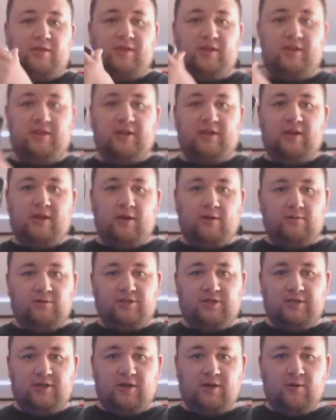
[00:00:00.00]
the Neo
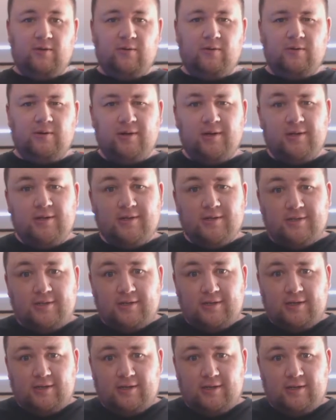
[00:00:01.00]
Geo
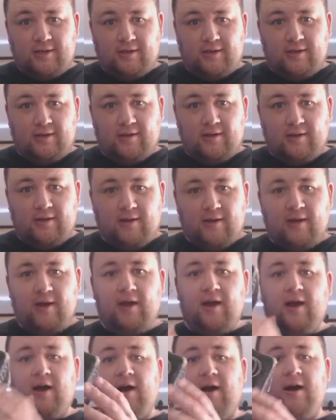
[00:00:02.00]
CD.
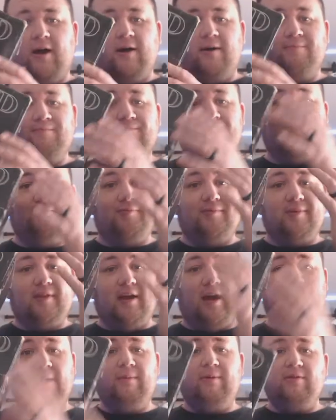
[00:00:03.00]
Um,
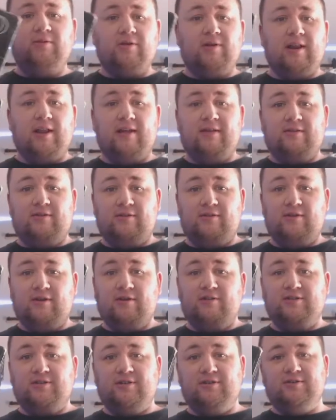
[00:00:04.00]
I've been looking at the
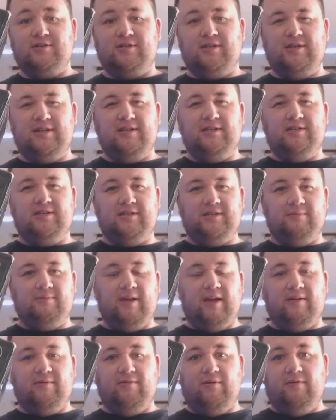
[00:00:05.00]
Neo Geo CD since
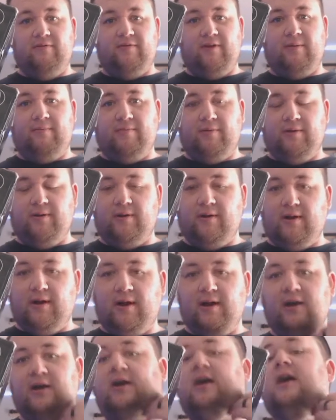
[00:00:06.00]
about November.
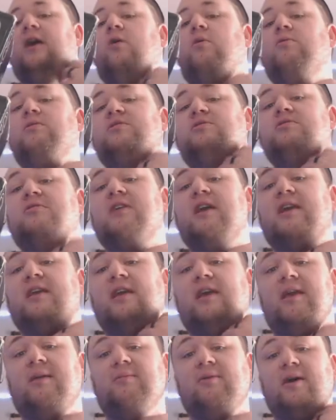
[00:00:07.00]
I always look at
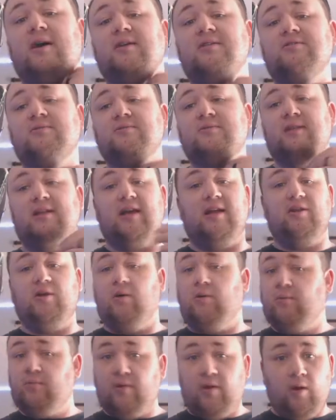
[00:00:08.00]
game consoles that I
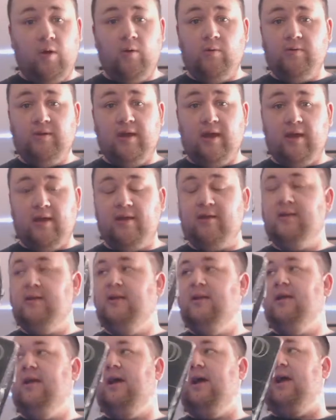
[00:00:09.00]
don't own yet,
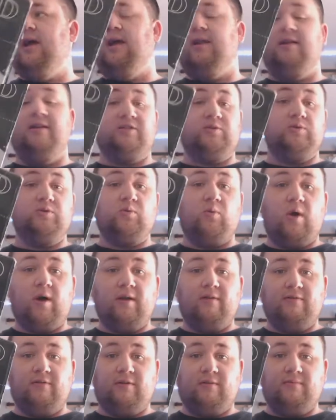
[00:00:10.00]
and this was
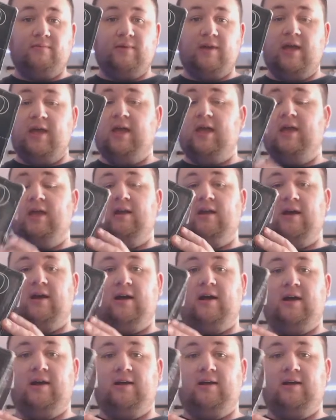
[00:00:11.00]
one of them. And